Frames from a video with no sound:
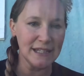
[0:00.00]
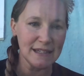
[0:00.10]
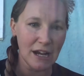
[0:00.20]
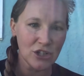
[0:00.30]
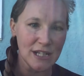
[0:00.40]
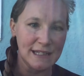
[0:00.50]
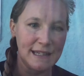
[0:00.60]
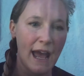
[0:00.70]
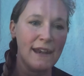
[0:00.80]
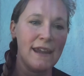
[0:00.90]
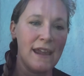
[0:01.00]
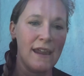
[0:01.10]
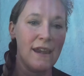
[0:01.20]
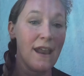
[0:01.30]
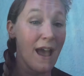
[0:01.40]
is actually set
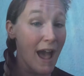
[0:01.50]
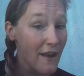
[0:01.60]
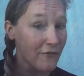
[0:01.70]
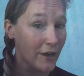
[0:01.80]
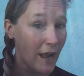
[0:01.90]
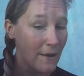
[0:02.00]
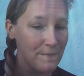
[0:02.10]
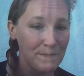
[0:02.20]
in Africa.